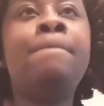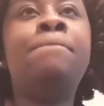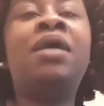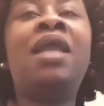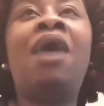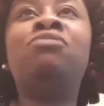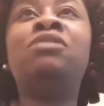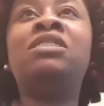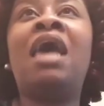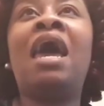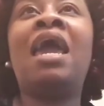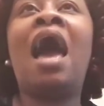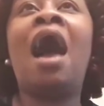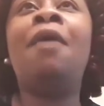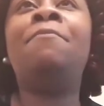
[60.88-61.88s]
But I was
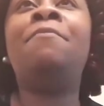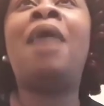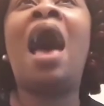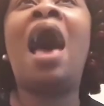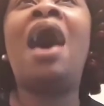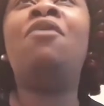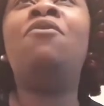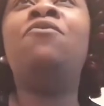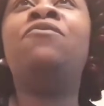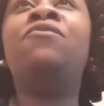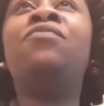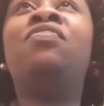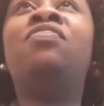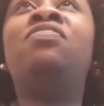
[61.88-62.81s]
like, I don't